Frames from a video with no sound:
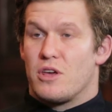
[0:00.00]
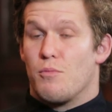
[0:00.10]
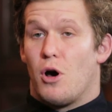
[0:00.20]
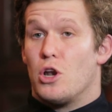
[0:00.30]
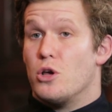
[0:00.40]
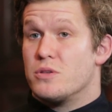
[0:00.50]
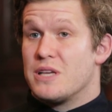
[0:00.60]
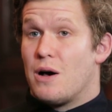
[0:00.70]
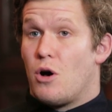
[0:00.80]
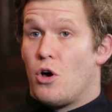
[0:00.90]
thing you might lose
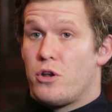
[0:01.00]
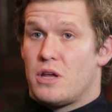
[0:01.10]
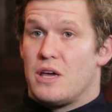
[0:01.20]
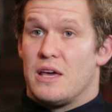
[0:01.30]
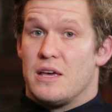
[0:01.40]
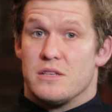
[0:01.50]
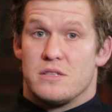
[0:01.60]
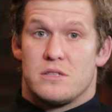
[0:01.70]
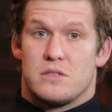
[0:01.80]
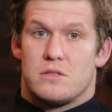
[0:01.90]
out on
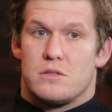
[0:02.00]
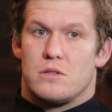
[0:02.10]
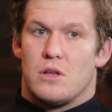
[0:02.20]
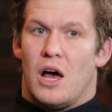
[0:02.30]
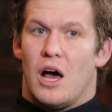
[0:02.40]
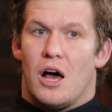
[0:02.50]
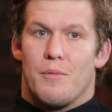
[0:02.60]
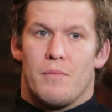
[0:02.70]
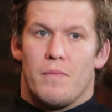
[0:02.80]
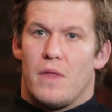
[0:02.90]
is,
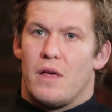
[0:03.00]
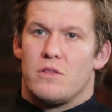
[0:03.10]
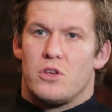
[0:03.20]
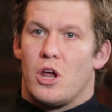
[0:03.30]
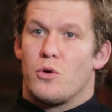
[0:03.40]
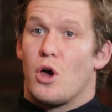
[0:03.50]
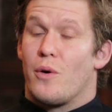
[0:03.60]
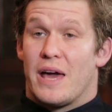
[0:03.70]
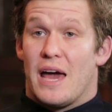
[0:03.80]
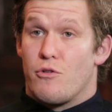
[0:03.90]
you know,
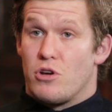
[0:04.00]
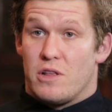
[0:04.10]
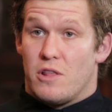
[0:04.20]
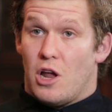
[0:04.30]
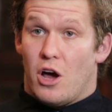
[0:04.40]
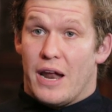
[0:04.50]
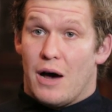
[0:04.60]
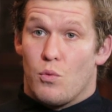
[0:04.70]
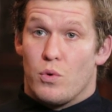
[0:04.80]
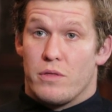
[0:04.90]
going aerial in the line
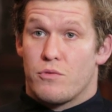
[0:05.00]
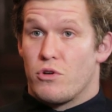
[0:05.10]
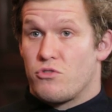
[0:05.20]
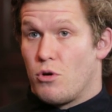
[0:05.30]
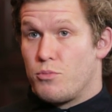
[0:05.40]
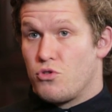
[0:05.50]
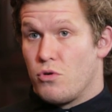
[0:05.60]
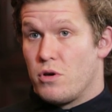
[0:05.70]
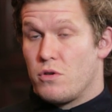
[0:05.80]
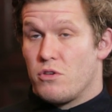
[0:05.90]
out with Chris
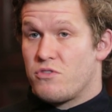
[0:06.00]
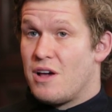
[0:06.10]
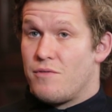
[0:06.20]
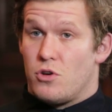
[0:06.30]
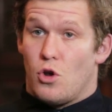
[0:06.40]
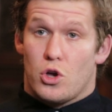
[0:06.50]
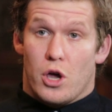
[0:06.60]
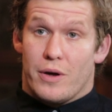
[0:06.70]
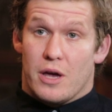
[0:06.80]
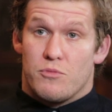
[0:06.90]
Robshaw at seven, not
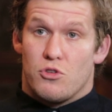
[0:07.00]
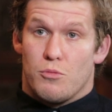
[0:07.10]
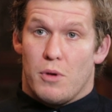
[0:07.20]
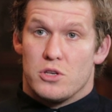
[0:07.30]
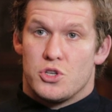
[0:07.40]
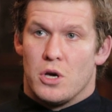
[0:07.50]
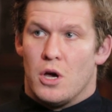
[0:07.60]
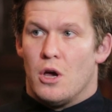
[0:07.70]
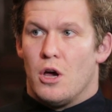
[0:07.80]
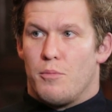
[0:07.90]
going up too much.
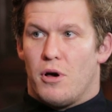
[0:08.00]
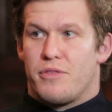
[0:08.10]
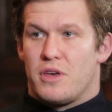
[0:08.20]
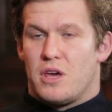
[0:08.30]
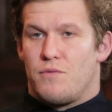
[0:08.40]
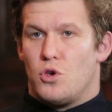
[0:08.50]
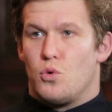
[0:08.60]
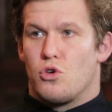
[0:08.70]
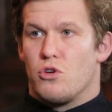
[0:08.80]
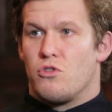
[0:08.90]
But I think if
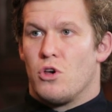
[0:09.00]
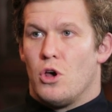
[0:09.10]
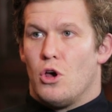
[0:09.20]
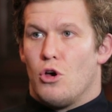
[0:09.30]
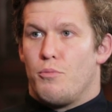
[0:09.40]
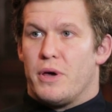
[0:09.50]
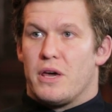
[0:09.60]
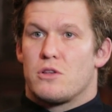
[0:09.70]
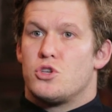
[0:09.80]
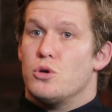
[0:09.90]
you could
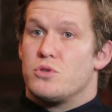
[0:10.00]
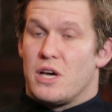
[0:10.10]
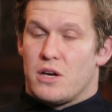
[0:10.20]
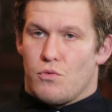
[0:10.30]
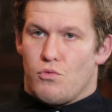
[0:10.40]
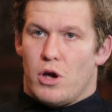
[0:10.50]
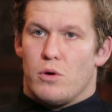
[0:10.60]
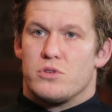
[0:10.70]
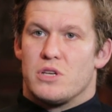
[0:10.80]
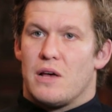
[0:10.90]
pick two second
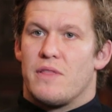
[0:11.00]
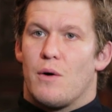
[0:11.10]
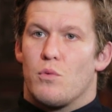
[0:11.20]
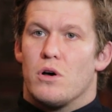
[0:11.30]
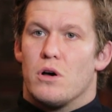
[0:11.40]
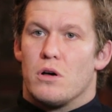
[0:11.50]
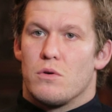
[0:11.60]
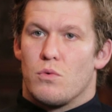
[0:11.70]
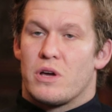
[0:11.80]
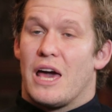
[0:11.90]
rows that
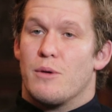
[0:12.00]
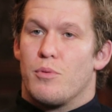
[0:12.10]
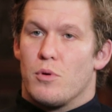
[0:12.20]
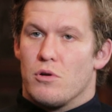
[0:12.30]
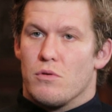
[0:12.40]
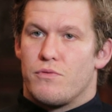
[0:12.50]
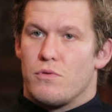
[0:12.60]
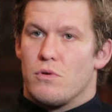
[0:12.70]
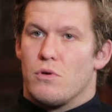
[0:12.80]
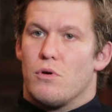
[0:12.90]
were capable
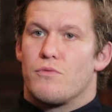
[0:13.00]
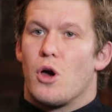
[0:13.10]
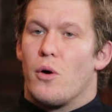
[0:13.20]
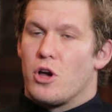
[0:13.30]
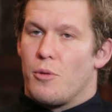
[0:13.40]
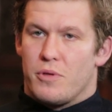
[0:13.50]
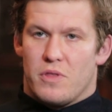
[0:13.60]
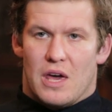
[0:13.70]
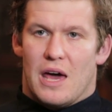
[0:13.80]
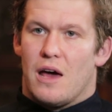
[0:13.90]
of going up in
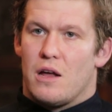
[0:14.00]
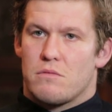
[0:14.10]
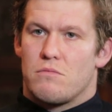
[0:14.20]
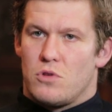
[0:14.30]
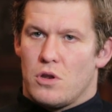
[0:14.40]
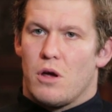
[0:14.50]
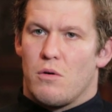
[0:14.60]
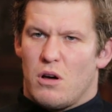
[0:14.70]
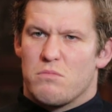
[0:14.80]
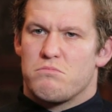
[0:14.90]
the air, you know,
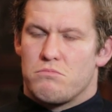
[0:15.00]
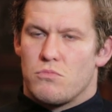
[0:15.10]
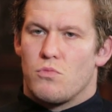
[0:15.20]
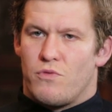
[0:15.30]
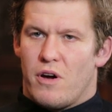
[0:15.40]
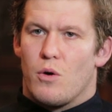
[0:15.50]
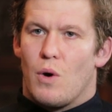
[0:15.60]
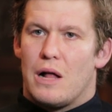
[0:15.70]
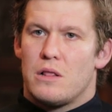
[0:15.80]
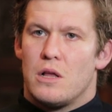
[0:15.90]
like very
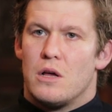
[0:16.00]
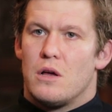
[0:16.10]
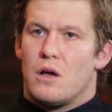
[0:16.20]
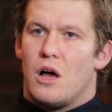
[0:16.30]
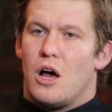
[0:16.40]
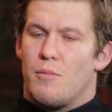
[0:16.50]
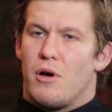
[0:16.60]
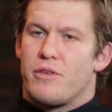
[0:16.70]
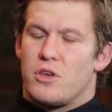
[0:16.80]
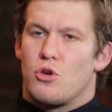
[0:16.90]
well,
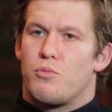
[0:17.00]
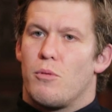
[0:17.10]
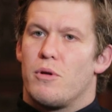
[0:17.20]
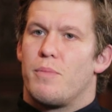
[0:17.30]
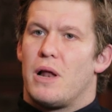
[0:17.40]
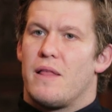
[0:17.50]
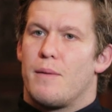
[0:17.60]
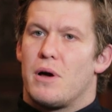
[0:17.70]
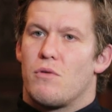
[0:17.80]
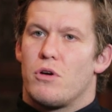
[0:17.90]
I think you could probably play
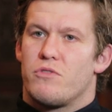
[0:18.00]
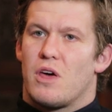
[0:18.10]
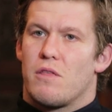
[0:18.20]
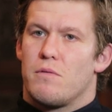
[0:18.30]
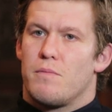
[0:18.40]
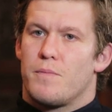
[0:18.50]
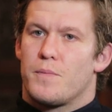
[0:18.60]
that back row together.